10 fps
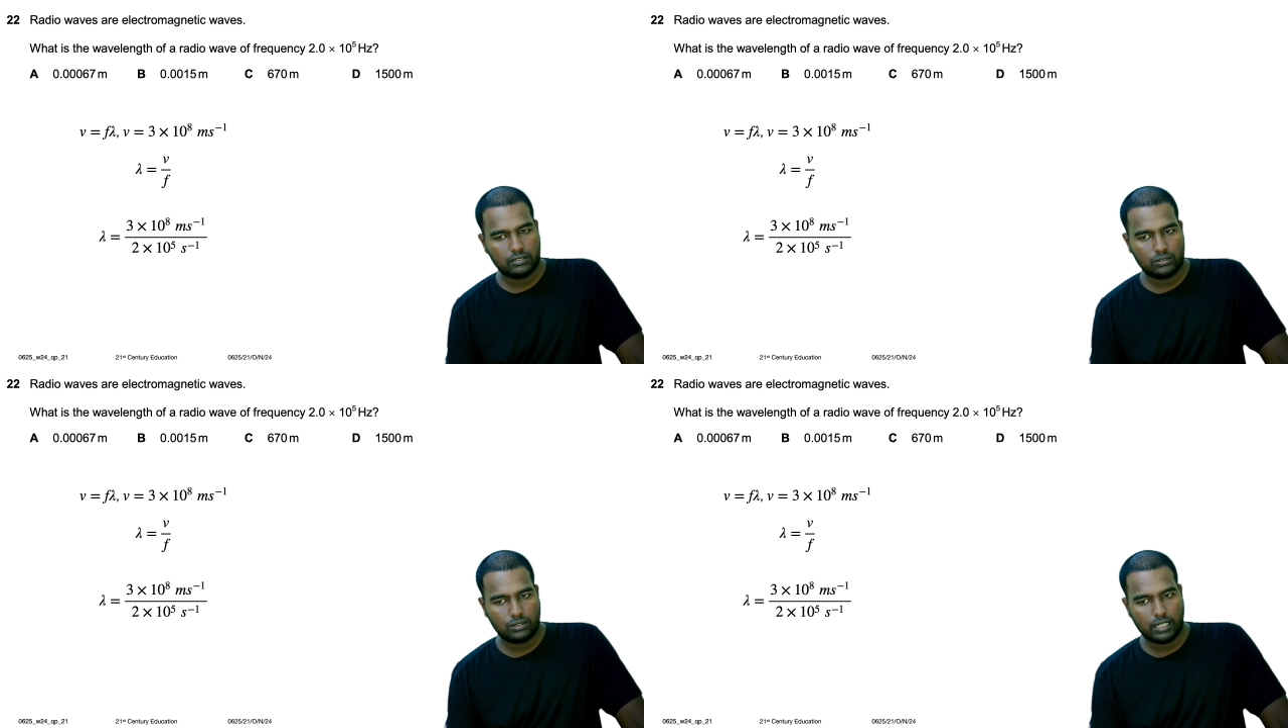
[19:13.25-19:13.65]

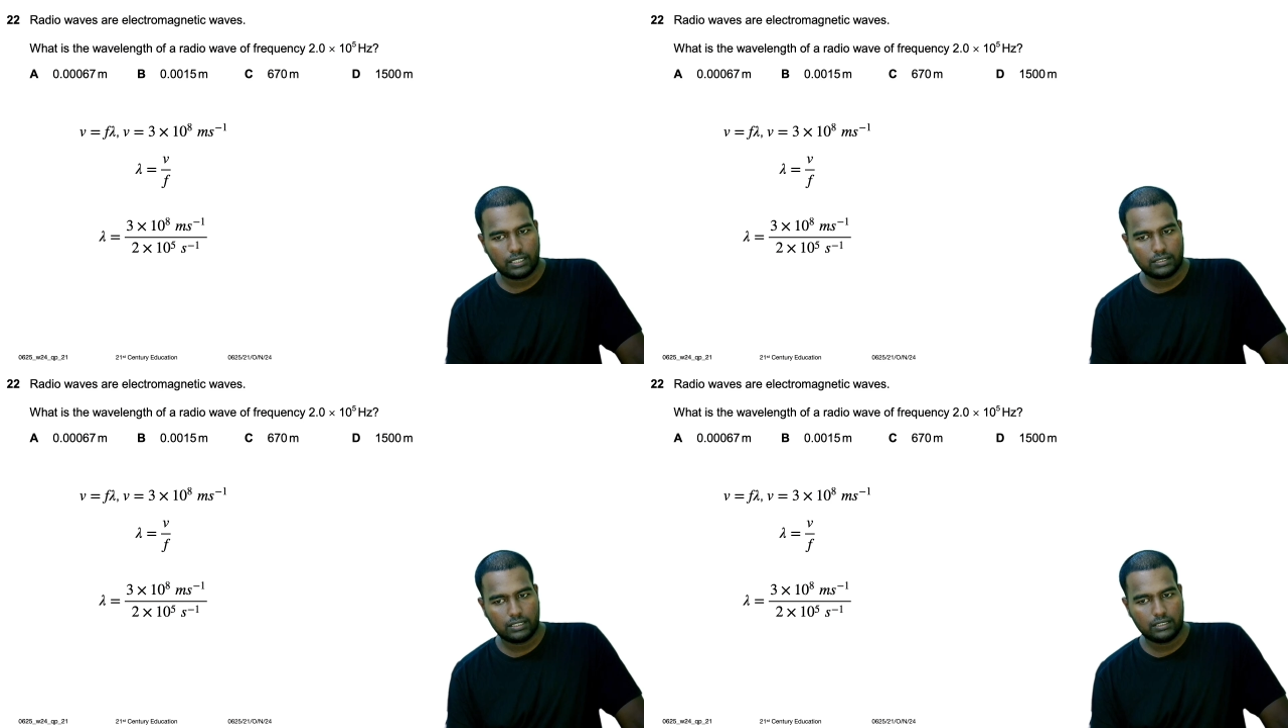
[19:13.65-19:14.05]
So the
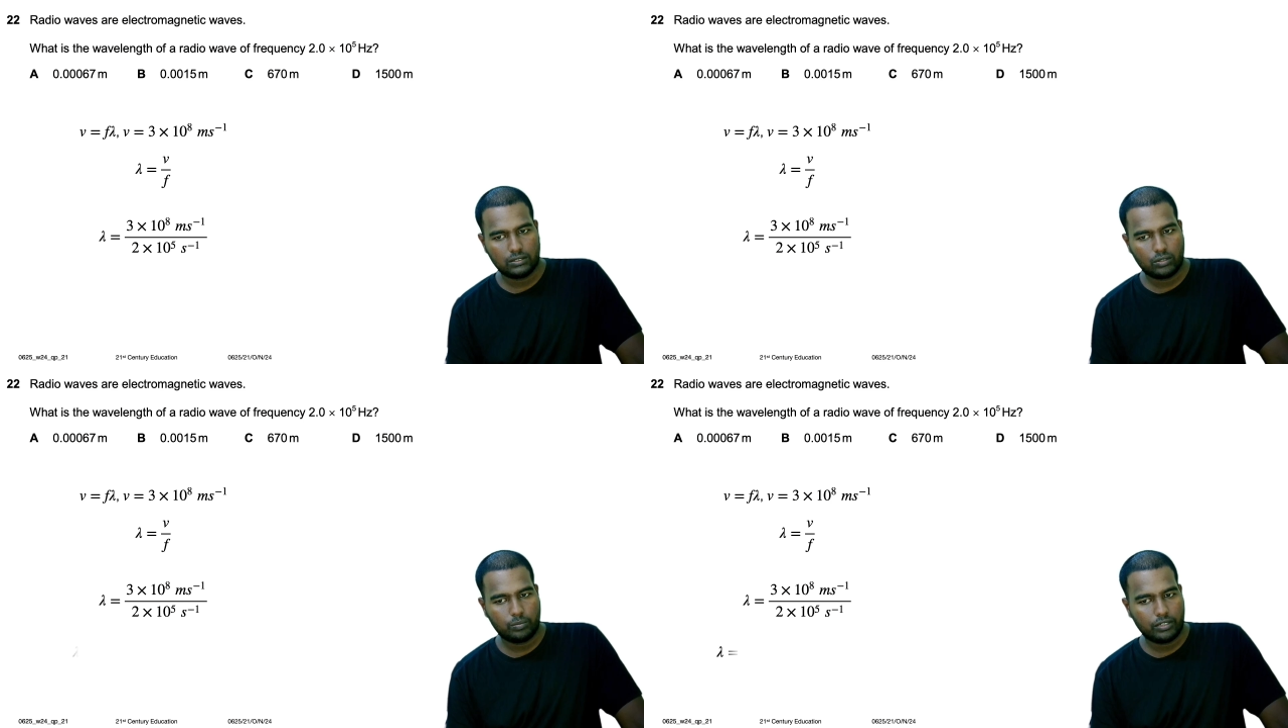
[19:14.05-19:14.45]
answer is
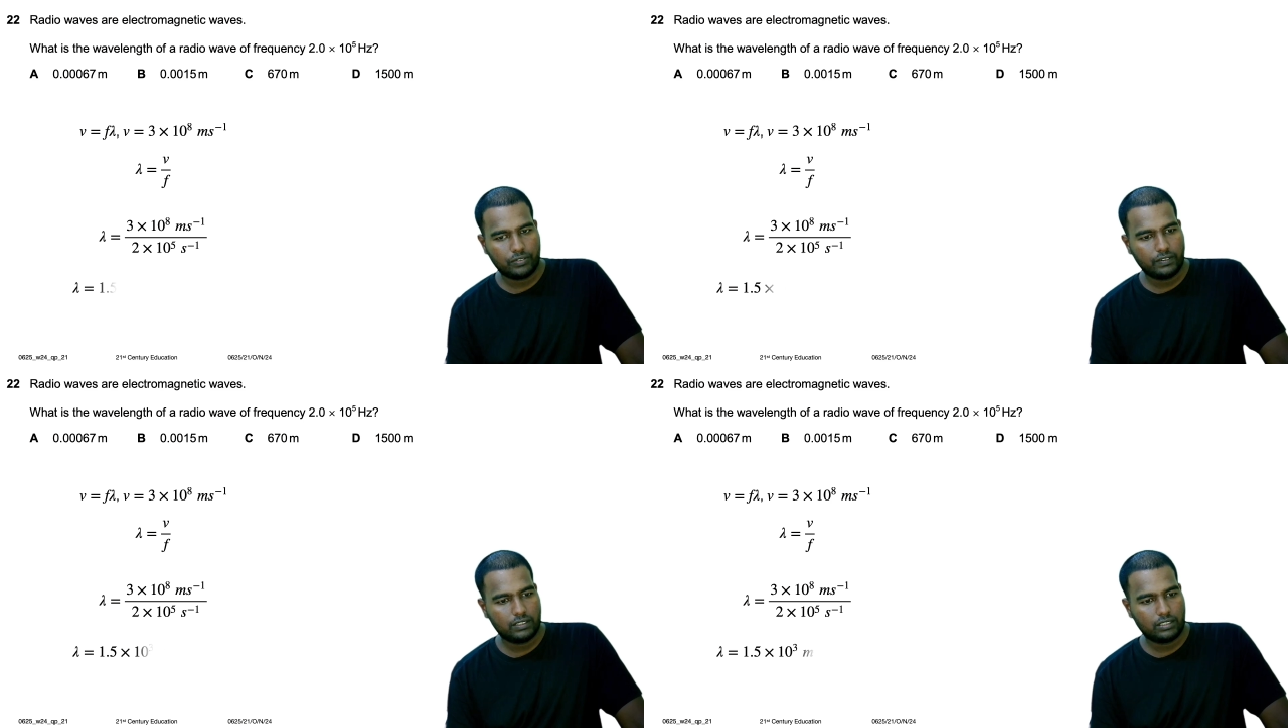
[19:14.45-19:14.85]
1.5
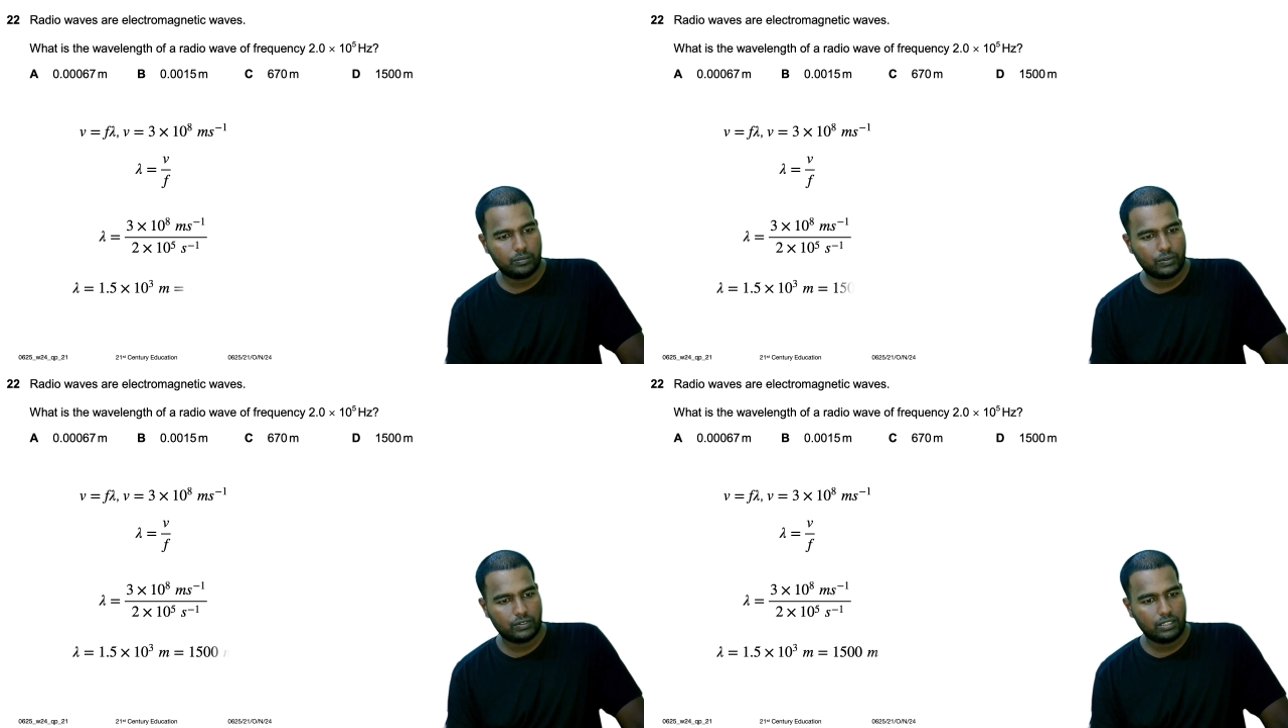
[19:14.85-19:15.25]
into 10
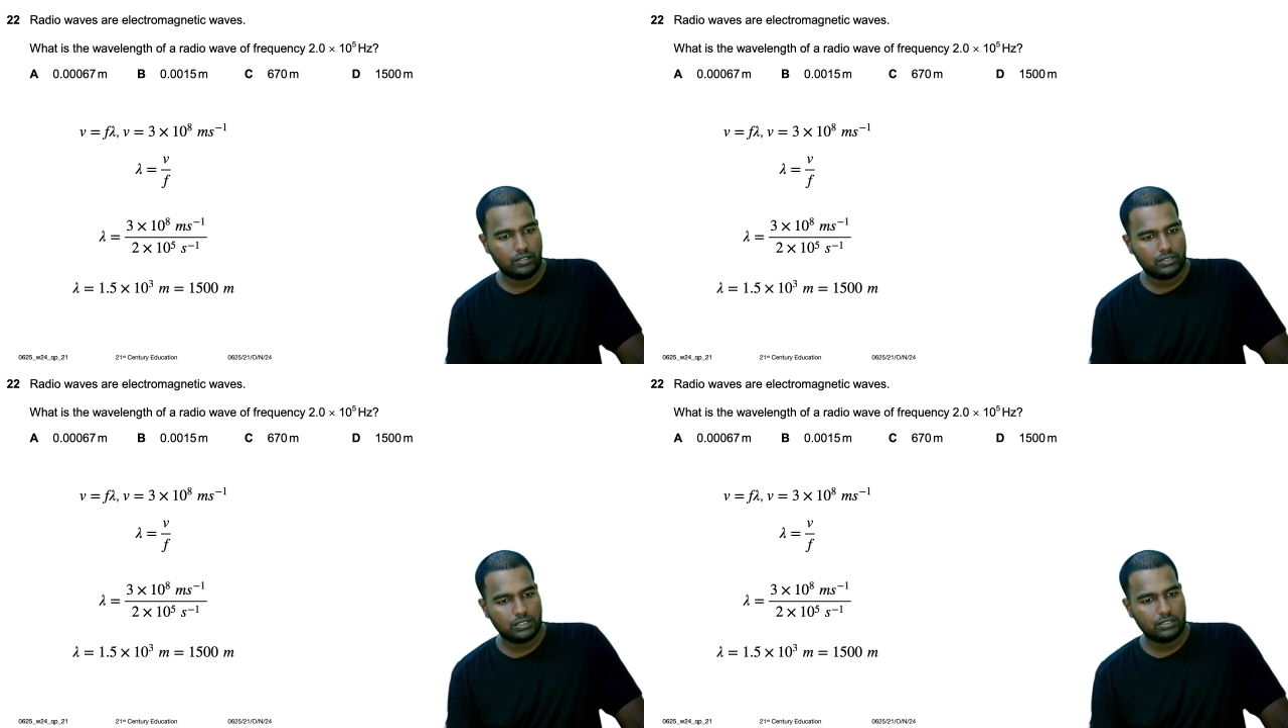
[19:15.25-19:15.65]
power
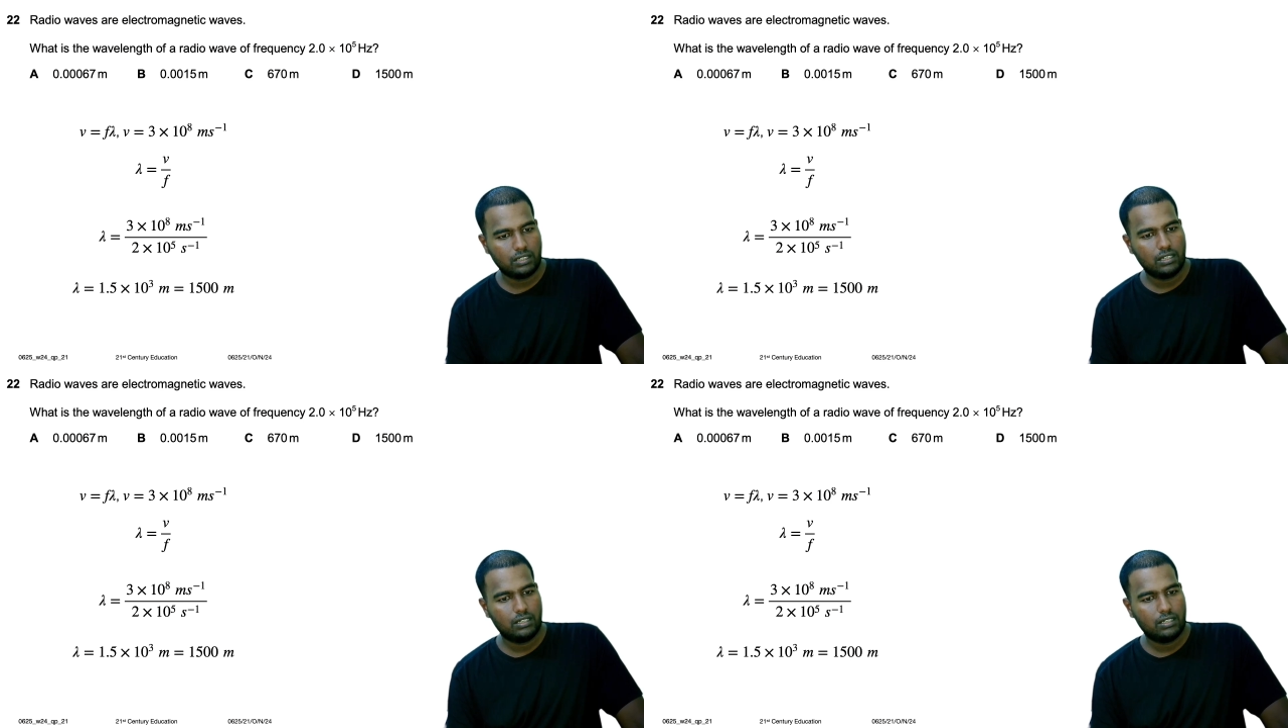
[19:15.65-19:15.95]
3, which is